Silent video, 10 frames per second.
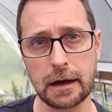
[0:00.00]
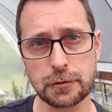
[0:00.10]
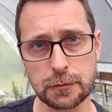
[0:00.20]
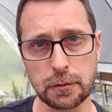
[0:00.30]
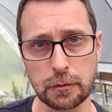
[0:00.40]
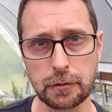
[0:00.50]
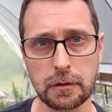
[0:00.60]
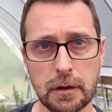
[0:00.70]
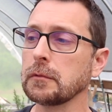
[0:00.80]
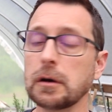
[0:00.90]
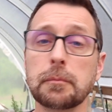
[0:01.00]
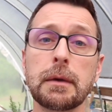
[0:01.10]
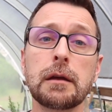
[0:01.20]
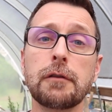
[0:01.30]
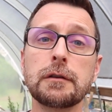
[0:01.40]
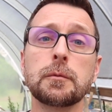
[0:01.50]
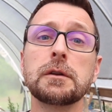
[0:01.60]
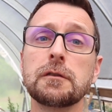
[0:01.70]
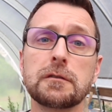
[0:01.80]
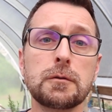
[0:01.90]
that truth. Look, many of us
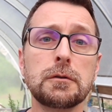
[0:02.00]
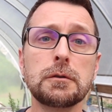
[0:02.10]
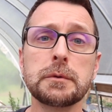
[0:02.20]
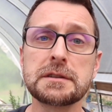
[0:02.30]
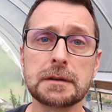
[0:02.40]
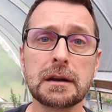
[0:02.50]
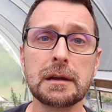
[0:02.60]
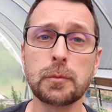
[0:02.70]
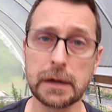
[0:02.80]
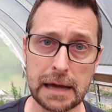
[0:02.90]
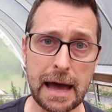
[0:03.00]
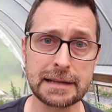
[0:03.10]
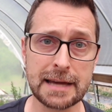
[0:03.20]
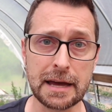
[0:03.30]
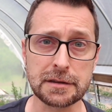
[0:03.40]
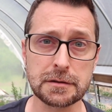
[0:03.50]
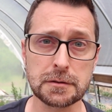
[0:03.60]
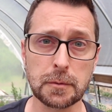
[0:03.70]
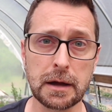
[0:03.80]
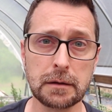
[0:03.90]
went to school, we studied, we had
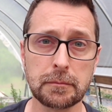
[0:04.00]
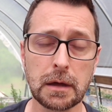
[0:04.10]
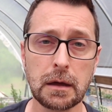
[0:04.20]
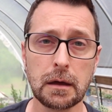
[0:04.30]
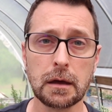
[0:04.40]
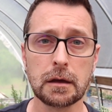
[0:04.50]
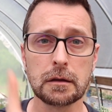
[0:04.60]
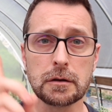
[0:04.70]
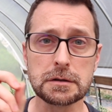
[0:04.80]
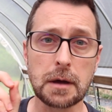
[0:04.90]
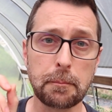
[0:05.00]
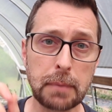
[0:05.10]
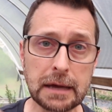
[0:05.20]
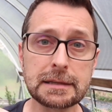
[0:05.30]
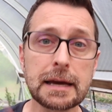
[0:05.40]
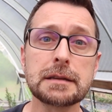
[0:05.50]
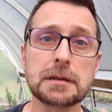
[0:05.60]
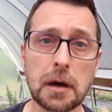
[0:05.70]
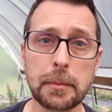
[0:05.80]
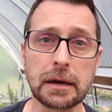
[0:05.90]
tests, right? There's a big
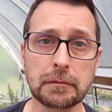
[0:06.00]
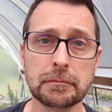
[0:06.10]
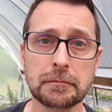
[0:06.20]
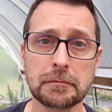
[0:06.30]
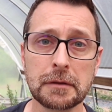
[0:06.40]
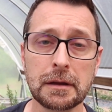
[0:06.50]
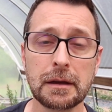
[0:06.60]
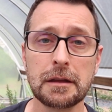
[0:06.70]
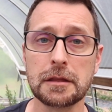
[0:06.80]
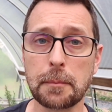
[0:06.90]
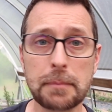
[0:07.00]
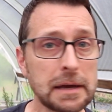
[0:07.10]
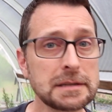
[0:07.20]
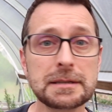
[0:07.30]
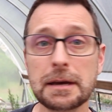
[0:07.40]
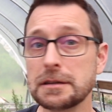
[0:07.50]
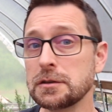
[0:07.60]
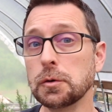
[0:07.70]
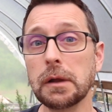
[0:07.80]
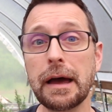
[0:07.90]
test coming, the biggest
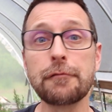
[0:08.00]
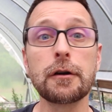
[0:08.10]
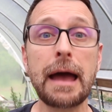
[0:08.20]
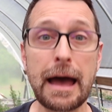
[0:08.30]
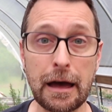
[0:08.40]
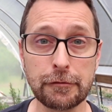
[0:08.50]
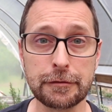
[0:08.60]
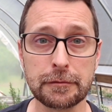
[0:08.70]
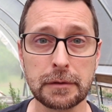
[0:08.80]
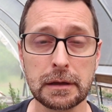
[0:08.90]
test you'll ever have,